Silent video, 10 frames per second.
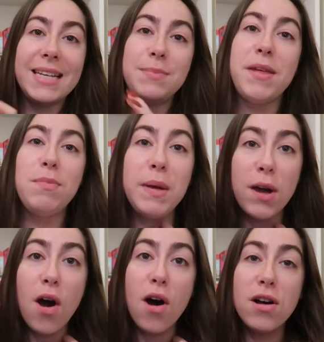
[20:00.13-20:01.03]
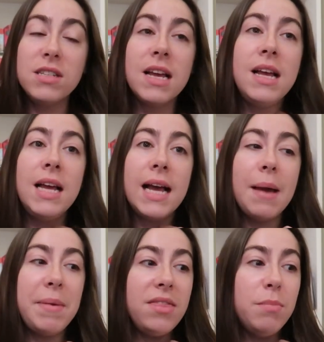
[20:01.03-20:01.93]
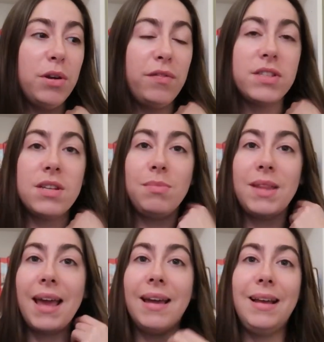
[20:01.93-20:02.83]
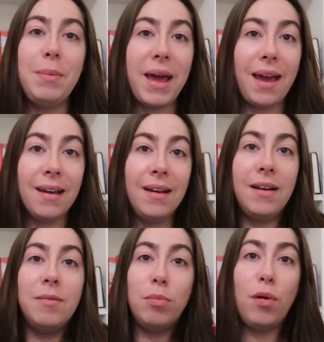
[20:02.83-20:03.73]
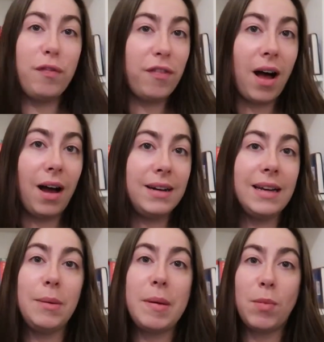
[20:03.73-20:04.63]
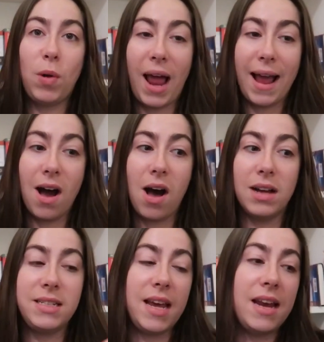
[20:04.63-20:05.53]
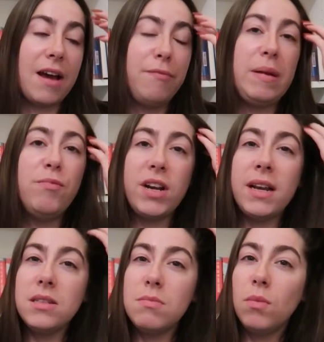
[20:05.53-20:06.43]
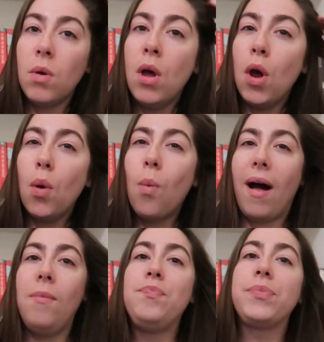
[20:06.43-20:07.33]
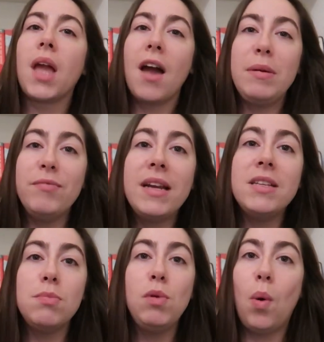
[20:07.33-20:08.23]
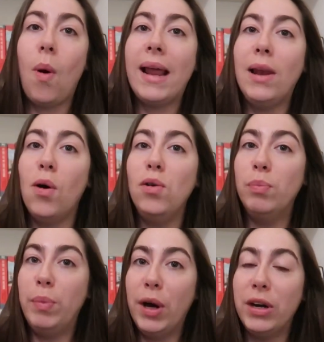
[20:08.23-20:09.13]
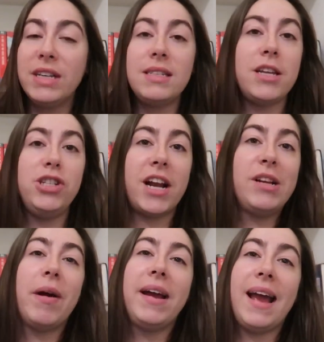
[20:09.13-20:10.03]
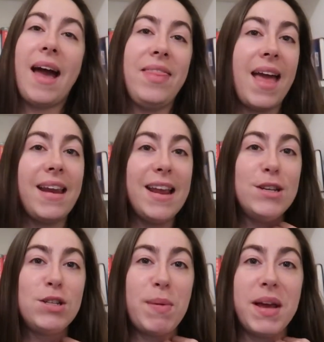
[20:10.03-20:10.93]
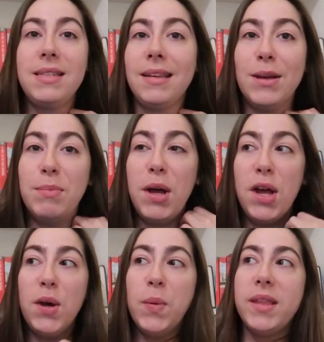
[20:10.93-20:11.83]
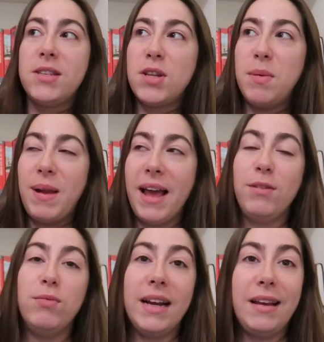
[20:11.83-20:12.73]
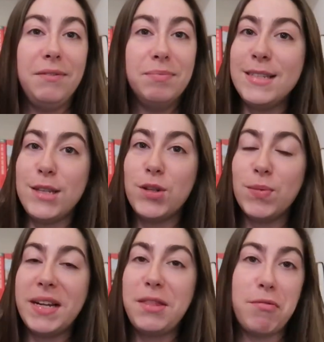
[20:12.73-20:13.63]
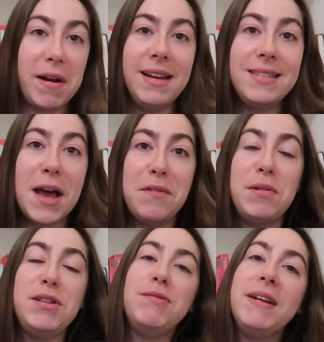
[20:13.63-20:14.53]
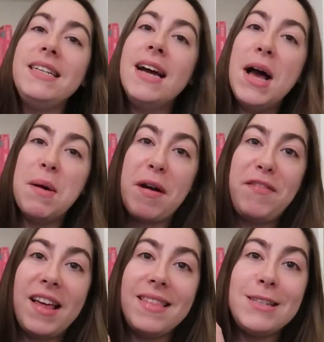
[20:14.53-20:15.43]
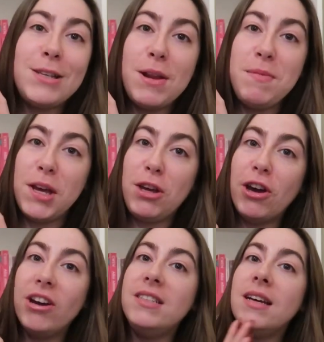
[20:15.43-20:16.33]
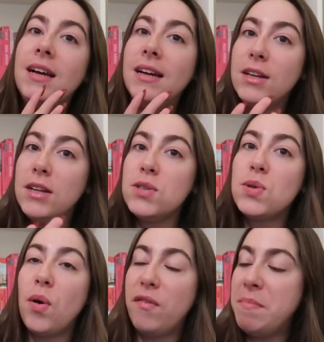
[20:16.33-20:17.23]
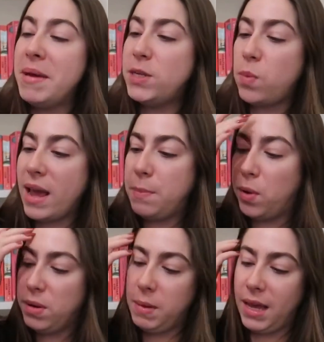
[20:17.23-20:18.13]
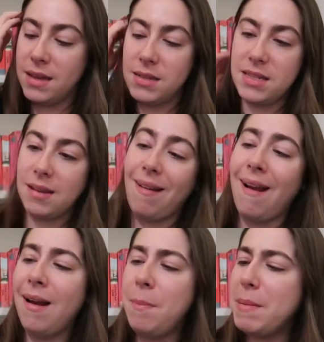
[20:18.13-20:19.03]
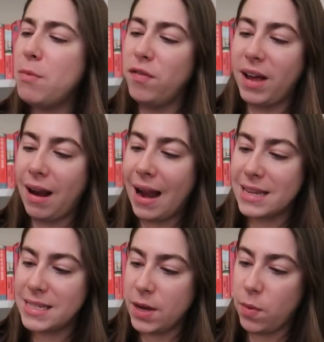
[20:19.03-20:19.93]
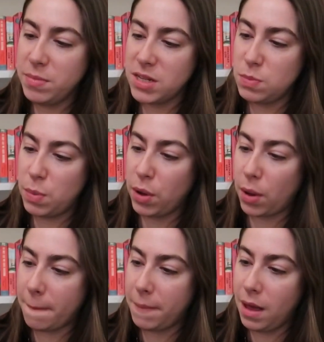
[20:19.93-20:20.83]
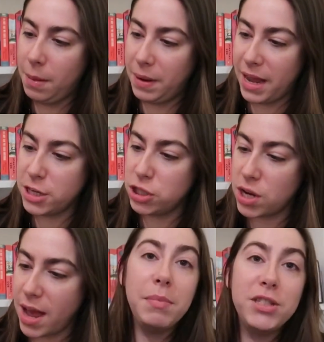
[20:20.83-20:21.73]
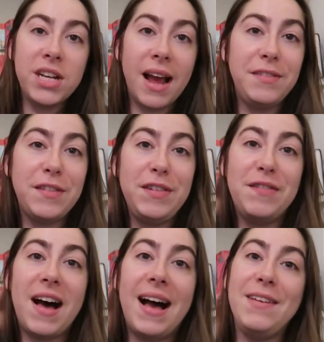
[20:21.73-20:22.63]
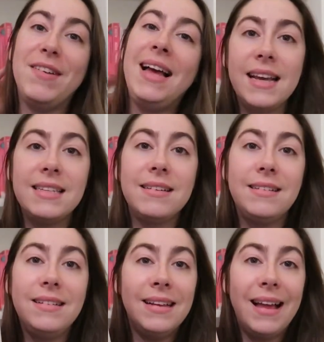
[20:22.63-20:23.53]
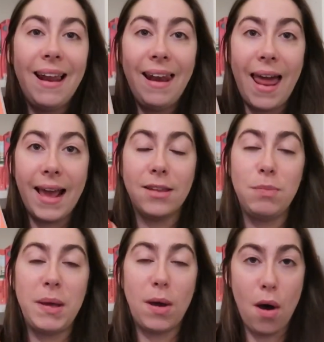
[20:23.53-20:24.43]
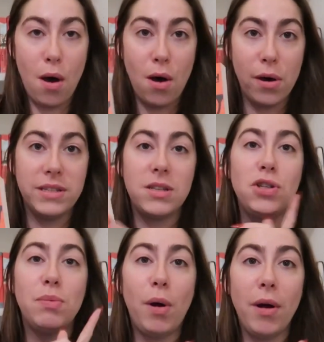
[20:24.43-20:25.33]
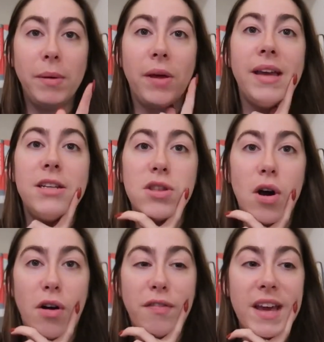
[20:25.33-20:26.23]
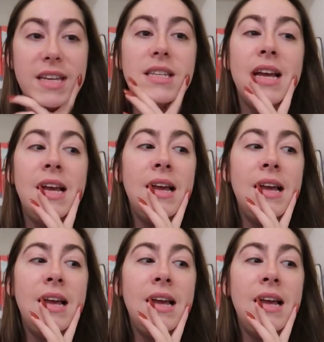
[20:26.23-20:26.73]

Highsmith because I'm in the mood for something a little bit more fun, a little bit more lighthearted. I've been reading some, well, I've been reading some quite long books in January and then interspersing them with some like really easy to read thrillers that I've wanted to read, but I feel like this is gonna be a good sort of midway point because it's a bit more of a classic. When was this book published? Published in nineteen fifty-five. Nice little length because tomorrow I'm going into the office